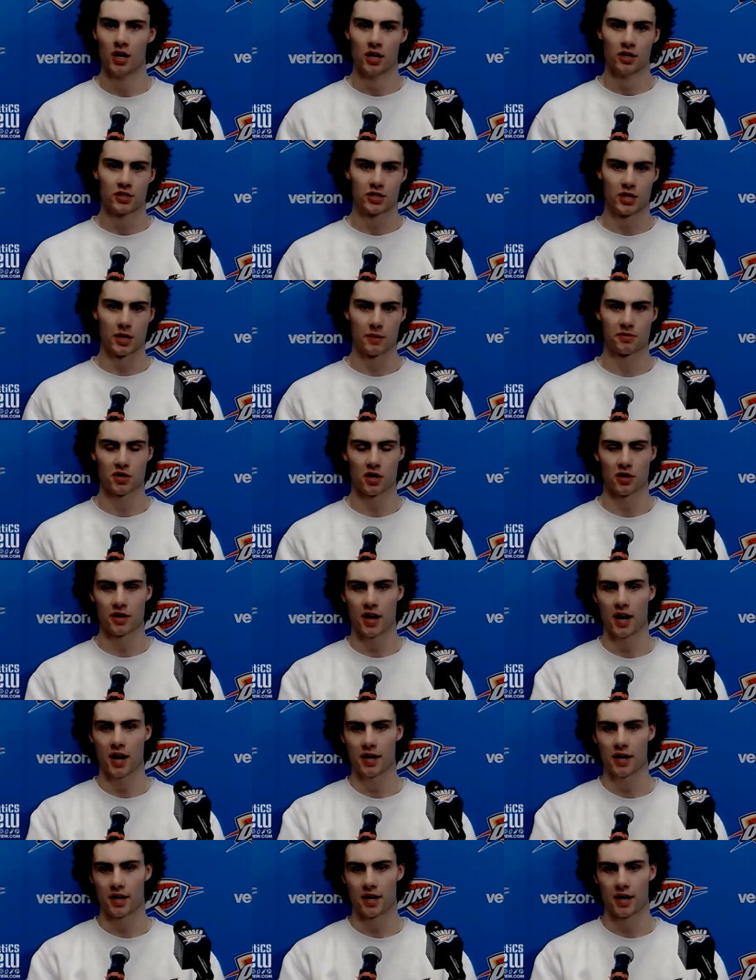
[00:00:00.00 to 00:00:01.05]
tips on
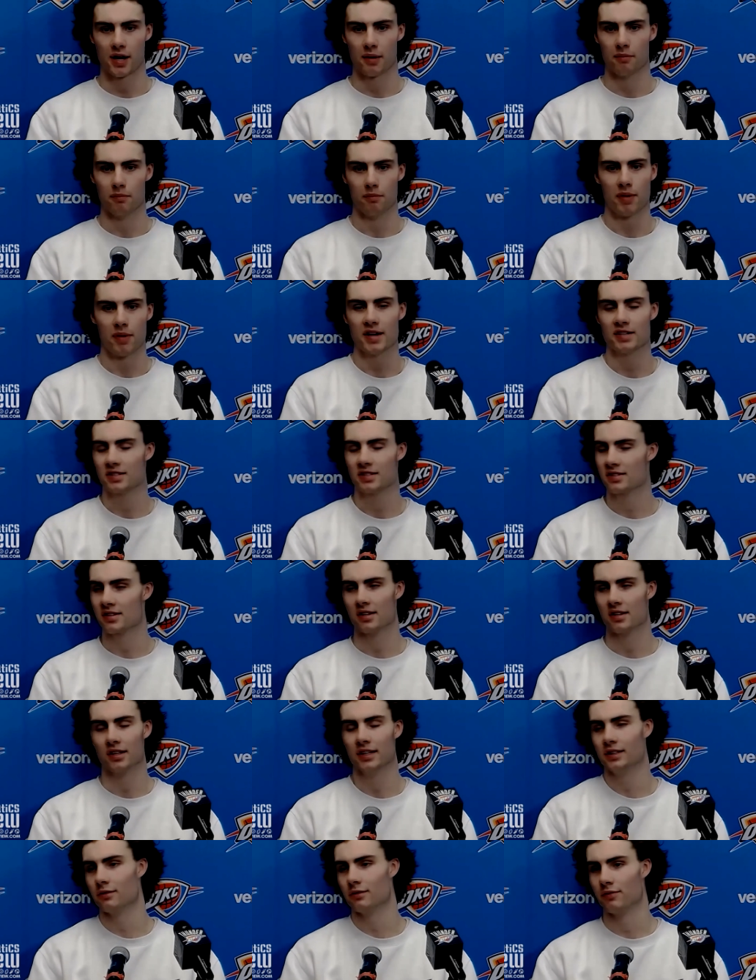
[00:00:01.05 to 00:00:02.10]
that. Um, Bays is an
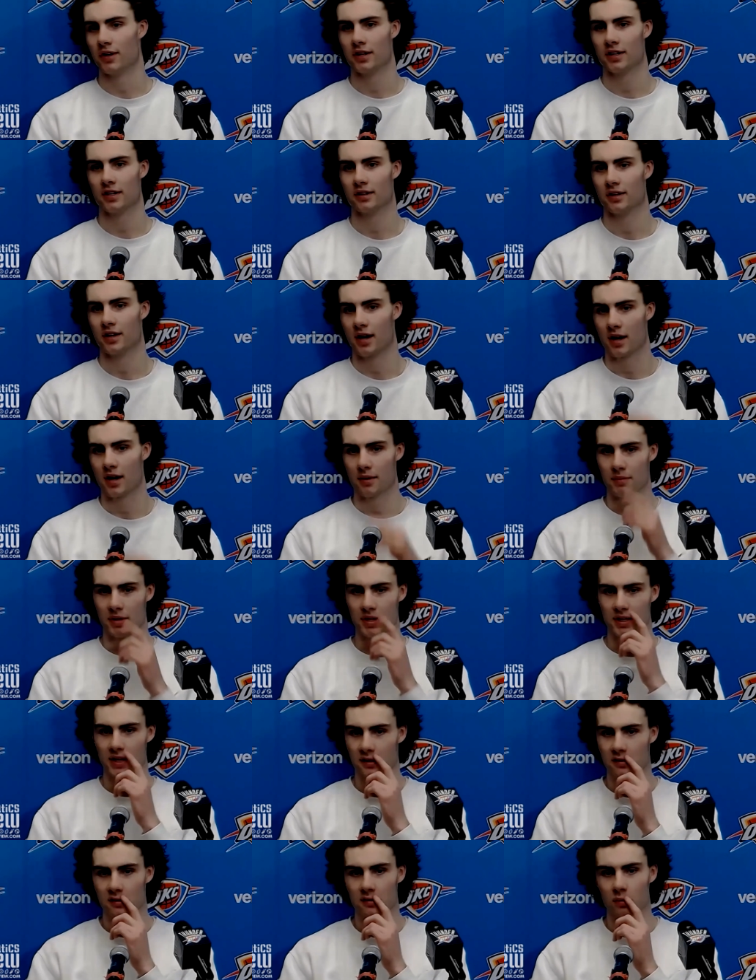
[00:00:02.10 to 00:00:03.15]
elite defender. Um, he
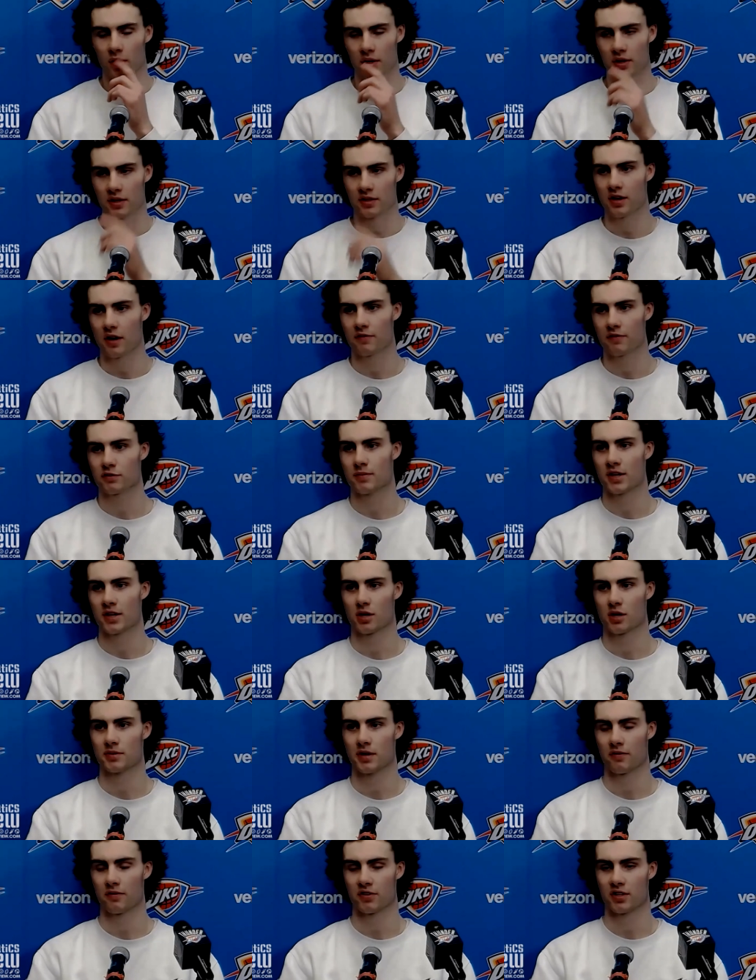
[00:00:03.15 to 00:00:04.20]
gets one of the toughest
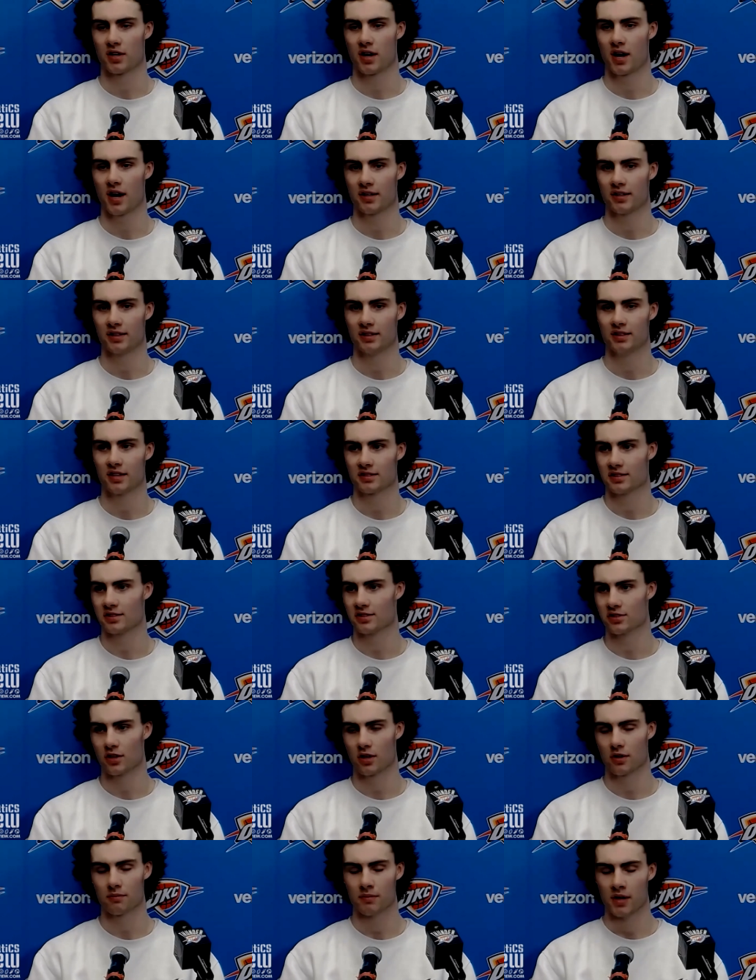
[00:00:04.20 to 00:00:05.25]
matchups every night and he does his
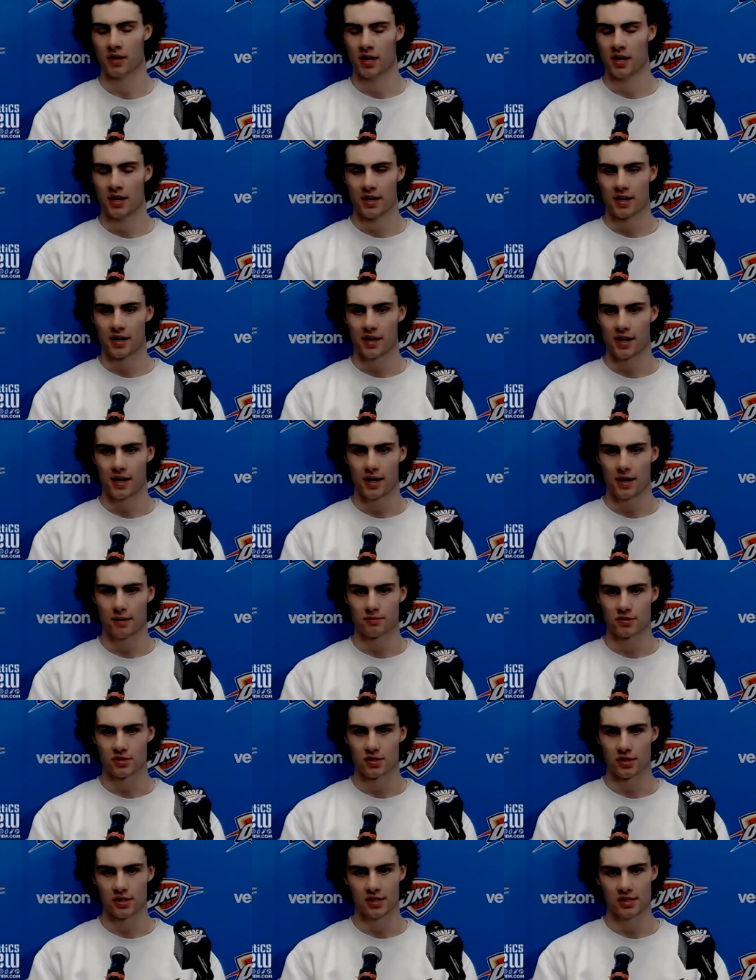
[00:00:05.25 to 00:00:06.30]
job. Um,
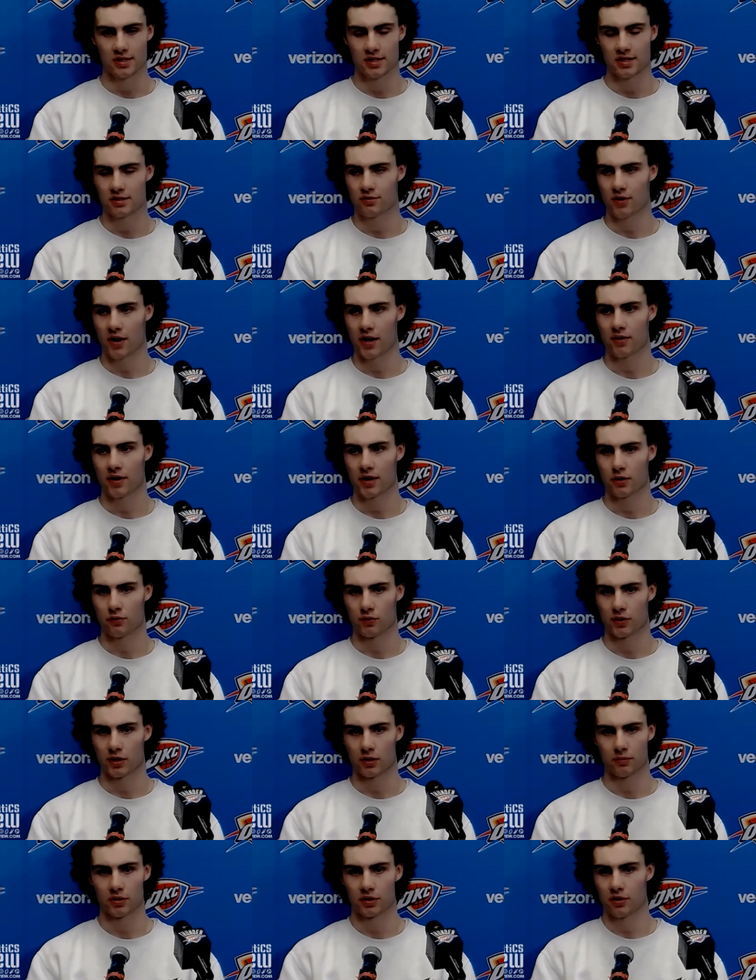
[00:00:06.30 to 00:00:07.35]
so he, he's great around the
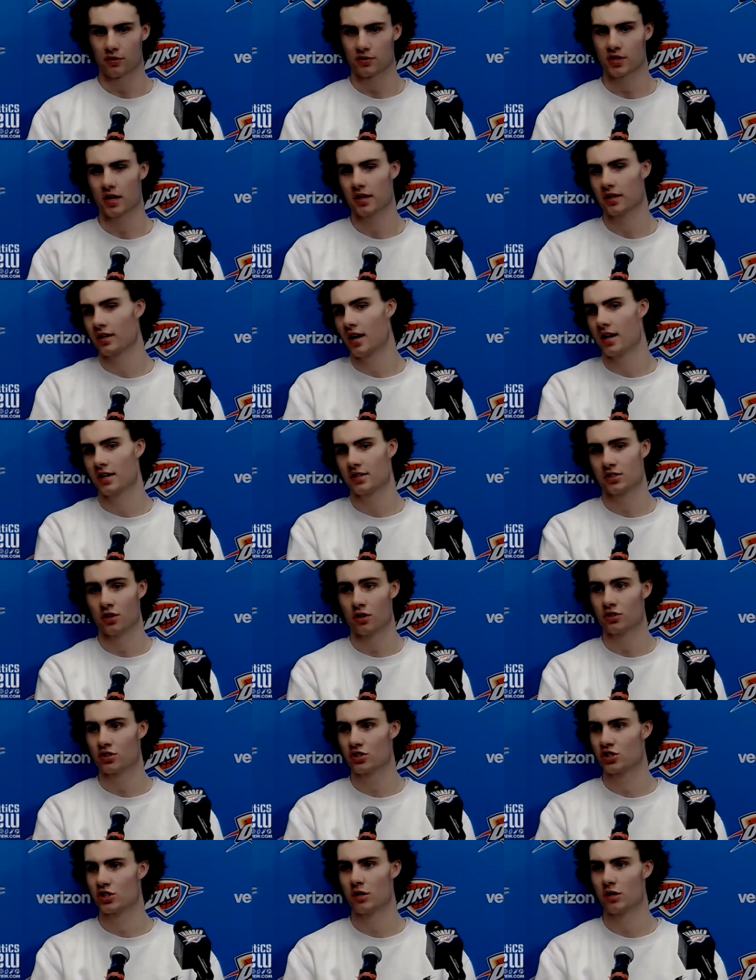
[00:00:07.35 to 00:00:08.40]
ring. But those other guys, you know,
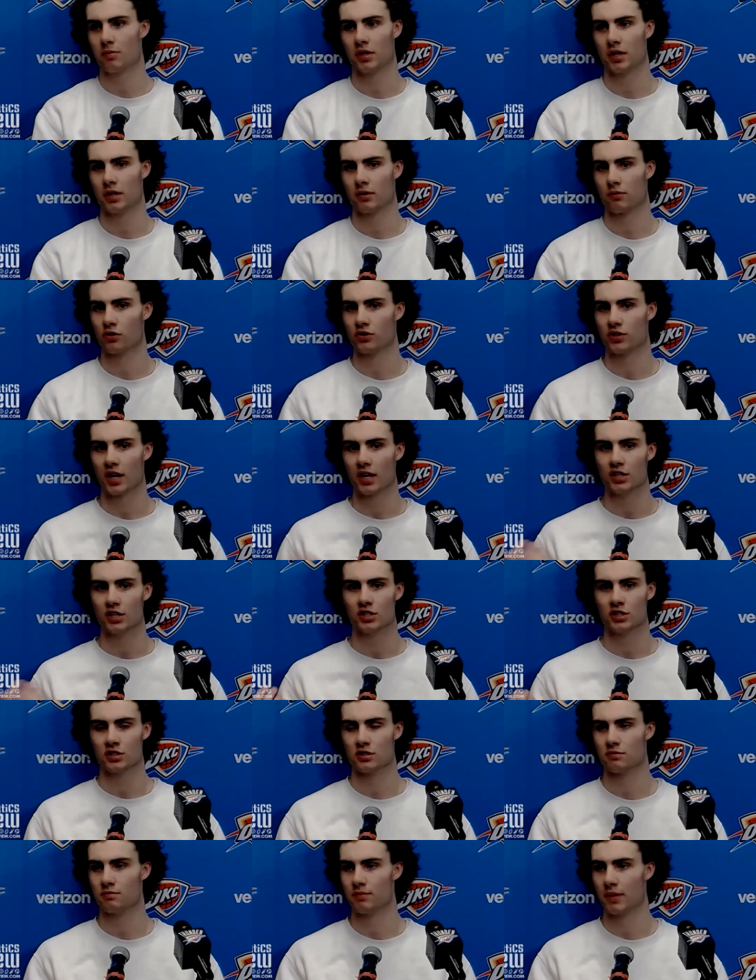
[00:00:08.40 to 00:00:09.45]
just chipping in
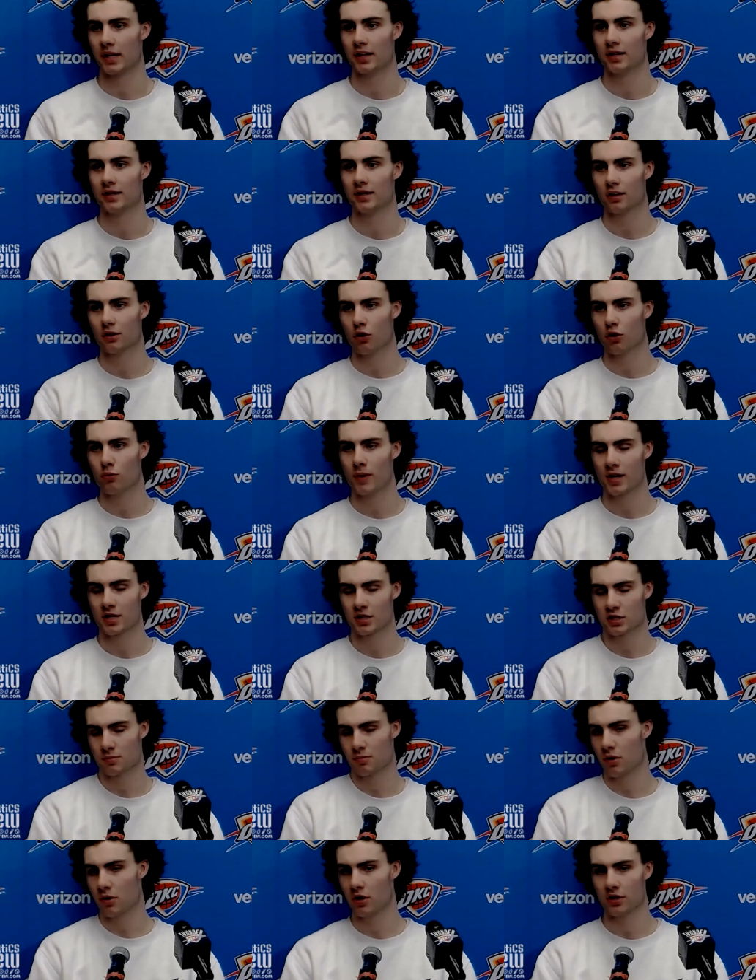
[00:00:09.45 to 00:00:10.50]
rotations, being in that low man
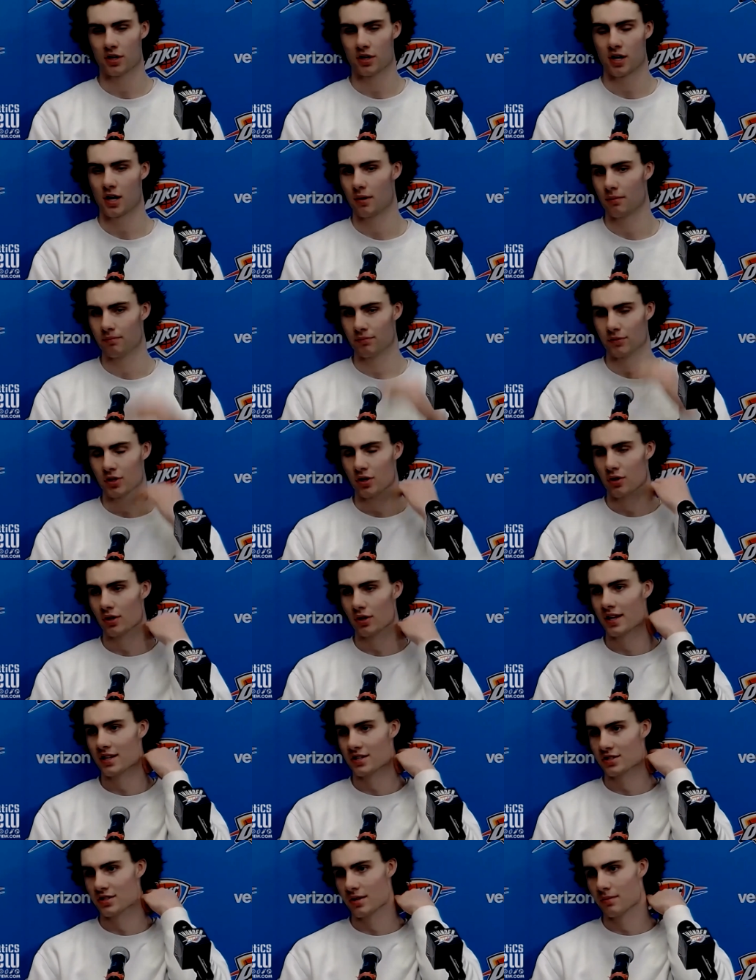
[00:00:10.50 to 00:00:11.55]
spot, um, you know, it
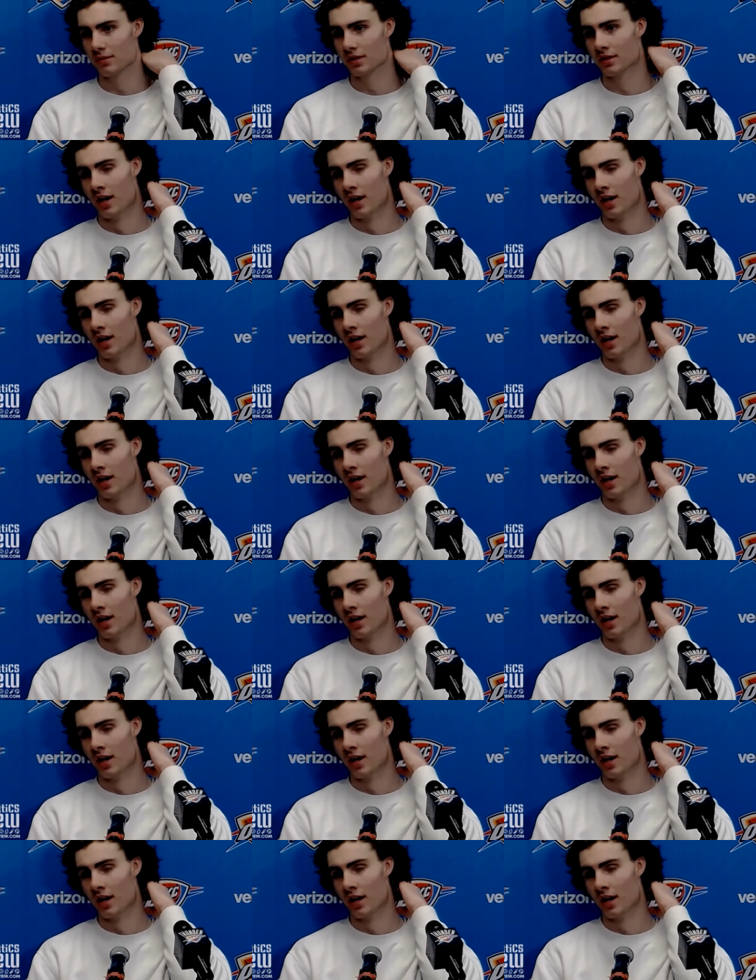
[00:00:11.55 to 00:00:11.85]
allows them to,